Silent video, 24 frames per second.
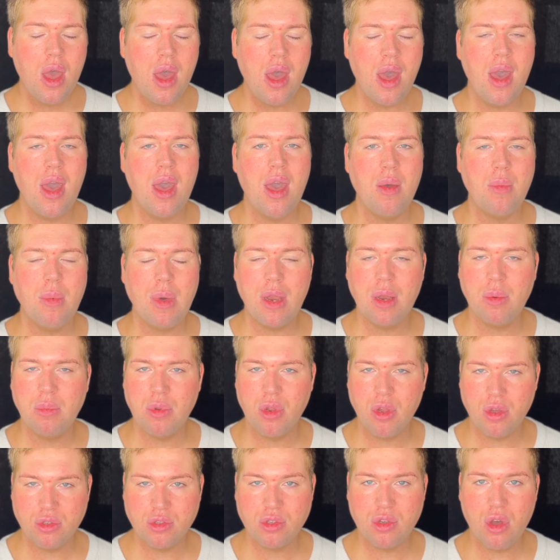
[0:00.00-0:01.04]
and I'm
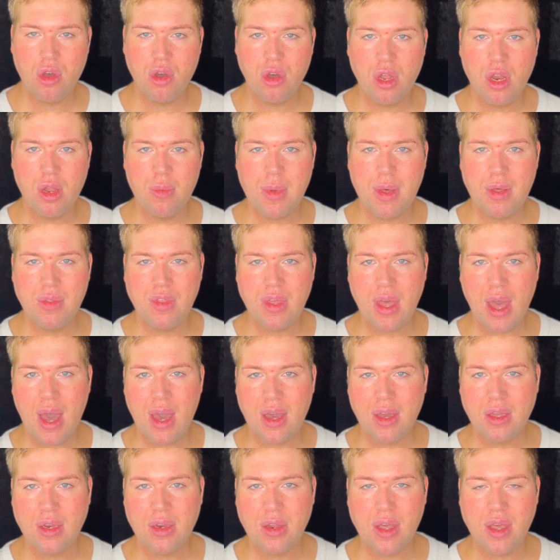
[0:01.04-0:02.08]
not talking about the
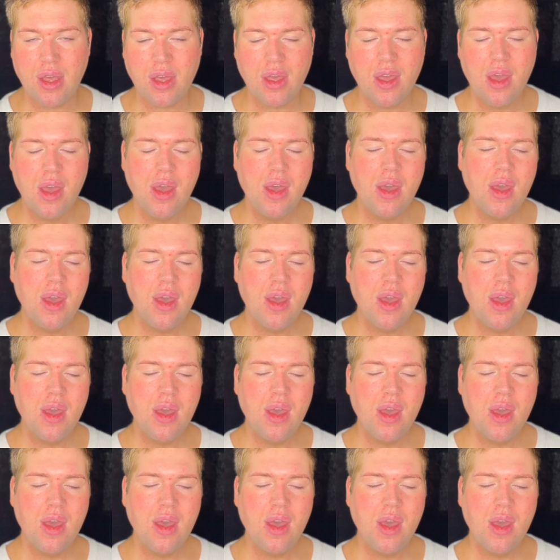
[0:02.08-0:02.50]
acne.